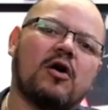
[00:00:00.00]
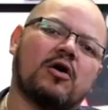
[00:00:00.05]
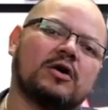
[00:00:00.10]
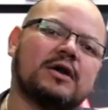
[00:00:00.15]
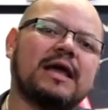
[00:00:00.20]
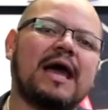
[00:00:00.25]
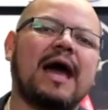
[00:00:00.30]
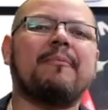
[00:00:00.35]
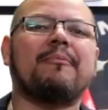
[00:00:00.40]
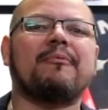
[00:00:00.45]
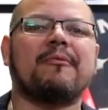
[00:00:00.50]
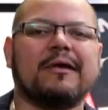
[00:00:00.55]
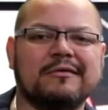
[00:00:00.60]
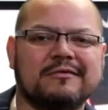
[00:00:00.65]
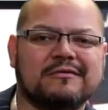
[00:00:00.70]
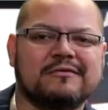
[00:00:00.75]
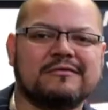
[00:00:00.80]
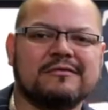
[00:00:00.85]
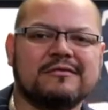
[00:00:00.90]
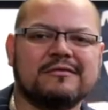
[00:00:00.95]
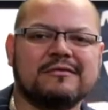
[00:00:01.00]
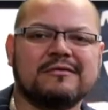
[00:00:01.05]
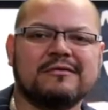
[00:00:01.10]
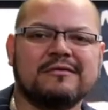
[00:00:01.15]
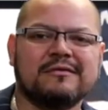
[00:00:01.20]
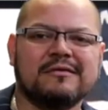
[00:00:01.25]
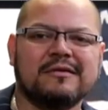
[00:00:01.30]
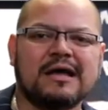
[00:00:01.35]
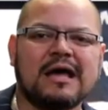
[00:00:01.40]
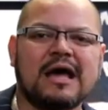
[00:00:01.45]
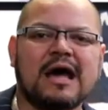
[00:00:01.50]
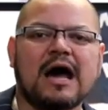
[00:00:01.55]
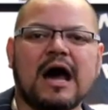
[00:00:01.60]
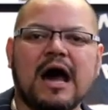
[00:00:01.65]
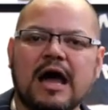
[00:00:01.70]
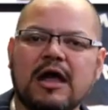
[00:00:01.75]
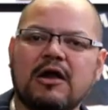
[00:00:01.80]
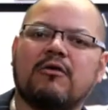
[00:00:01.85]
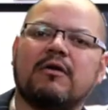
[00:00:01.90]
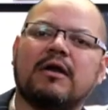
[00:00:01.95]
on cap rates.
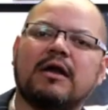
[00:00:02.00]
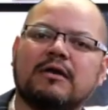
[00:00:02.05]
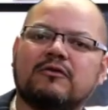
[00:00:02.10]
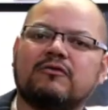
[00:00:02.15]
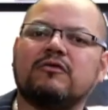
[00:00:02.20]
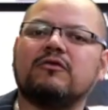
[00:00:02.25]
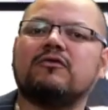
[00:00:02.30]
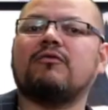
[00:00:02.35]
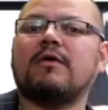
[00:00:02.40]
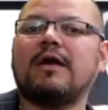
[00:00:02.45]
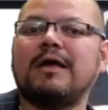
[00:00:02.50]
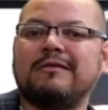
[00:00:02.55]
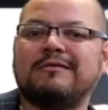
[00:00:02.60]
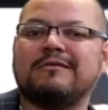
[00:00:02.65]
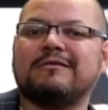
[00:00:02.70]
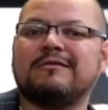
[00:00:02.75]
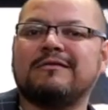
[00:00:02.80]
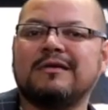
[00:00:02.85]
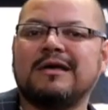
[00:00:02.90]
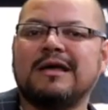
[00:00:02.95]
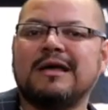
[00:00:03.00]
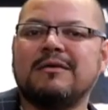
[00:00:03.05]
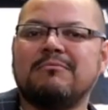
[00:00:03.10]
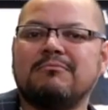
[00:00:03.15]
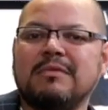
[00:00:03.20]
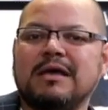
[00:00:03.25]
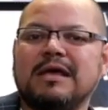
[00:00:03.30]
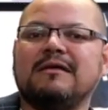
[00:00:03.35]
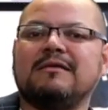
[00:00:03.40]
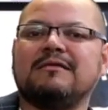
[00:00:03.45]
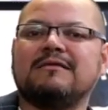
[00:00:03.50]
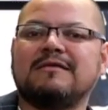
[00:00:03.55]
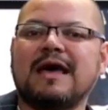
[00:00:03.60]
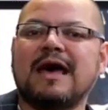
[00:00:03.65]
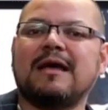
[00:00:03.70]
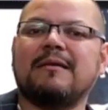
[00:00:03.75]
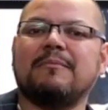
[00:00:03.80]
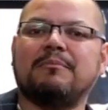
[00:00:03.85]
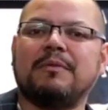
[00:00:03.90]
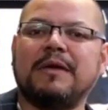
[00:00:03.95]
Higher interest rates means
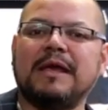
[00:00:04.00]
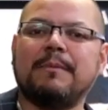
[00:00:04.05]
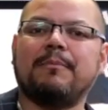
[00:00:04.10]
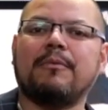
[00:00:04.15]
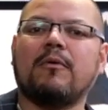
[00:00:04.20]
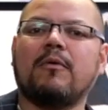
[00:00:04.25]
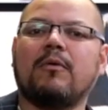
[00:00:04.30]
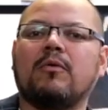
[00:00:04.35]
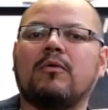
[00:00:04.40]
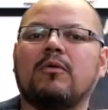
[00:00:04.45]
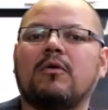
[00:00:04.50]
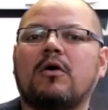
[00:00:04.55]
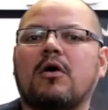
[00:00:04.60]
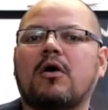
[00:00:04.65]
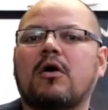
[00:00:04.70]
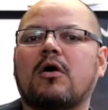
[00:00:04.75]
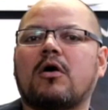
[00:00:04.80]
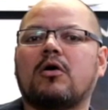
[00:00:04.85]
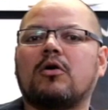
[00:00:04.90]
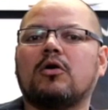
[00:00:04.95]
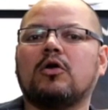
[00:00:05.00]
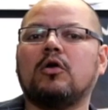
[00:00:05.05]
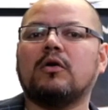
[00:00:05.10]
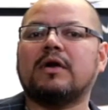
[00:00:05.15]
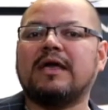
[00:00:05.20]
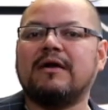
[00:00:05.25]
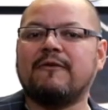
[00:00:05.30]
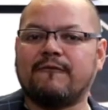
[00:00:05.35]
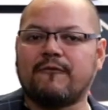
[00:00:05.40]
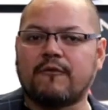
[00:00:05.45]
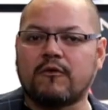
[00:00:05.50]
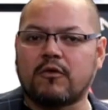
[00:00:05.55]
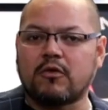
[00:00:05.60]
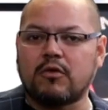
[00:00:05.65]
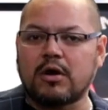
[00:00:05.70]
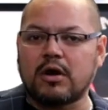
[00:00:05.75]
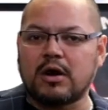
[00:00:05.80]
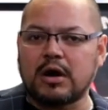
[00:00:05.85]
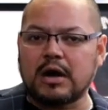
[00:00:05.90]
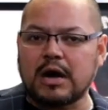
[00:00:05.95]
that people are looking
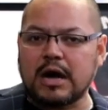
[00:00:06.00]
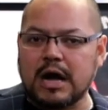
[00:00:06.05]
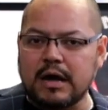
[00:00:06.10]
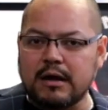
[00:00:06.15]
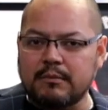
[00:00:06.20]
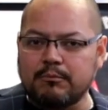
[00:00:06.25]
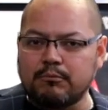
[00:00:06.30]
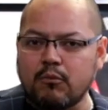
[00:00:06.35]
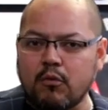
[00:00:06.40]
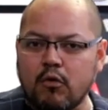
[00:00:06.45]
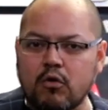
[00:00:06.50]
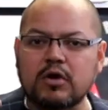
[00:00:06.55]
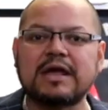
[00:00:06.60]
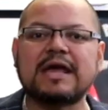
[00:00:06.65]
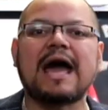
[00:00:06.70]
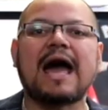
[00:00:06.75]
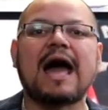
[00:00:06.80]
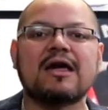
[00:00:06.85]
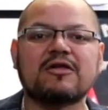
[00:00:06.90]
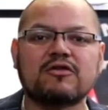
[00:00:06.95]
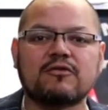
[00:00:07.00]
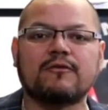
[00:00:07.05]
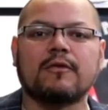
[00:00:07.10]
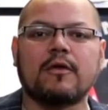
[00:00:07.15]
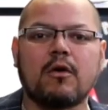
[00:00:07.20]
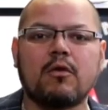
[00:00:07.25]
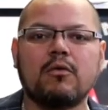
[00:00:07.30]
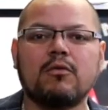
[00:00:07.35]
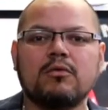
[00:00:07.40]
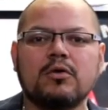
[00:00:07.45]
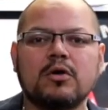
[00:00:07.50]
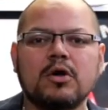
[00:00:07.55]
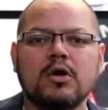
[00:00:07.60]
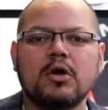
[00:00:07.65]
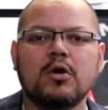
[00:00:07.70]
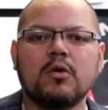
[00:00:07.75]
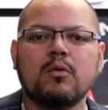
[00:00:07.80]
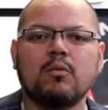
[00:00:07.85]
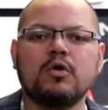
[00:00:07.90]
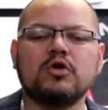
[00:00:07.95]
for more cash flow,
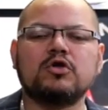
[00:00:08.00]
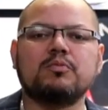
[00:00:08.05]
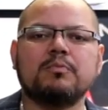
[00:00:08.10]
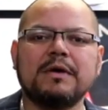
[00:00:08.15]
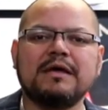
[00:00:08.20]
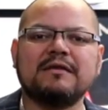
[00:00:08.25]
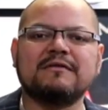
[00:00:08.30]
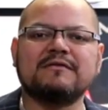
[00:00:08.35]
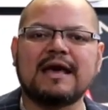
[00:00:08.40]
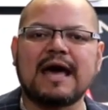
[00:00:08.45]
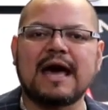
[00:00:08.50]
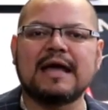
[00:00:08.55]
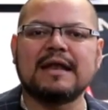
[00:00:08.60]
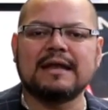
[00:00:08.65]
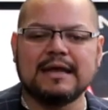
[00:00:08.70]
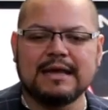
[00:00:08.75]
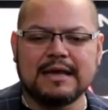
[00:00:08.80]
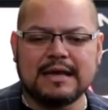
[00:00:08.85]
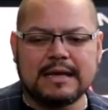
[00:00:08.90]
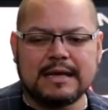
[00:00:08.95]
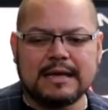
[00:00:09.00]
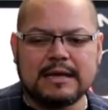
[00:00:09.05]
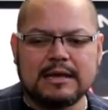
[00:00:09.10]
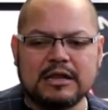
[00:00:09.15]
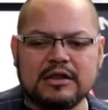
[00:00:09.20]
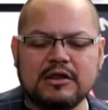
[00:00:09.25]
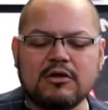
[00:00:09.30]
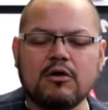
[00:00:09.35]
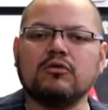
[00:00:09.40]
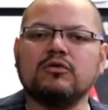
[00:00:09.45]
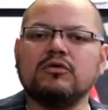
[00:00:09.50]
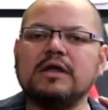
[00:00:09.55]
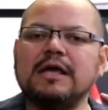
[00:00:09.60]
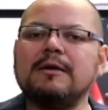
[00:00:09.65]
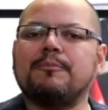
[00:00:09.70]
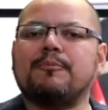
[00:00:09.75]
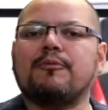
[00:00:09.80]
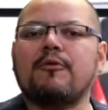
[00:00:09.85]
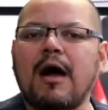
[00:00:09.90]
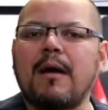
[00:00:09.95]
which means that they'll
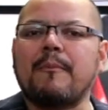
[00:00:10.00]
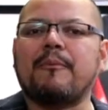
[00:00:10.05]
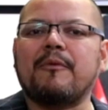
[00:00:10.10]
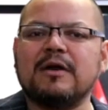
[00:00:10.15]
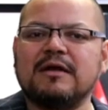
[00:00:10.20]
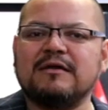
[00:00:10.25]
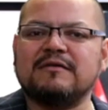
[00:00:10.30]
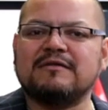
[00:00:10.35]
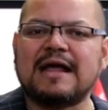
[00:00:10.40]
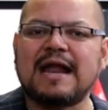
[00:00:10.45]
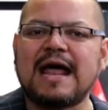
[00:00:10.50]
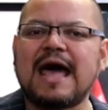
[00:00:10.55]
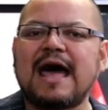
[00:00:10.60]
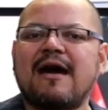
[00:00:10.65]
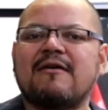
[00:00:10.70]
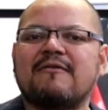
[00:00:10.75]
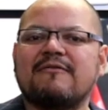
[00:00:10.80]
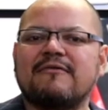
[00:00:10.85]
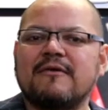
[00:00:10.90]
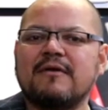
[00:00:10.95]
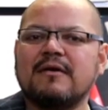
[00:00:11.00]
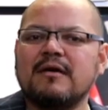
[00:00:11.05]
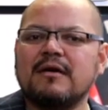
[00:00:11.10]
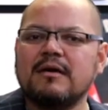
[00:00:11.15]
need properties that have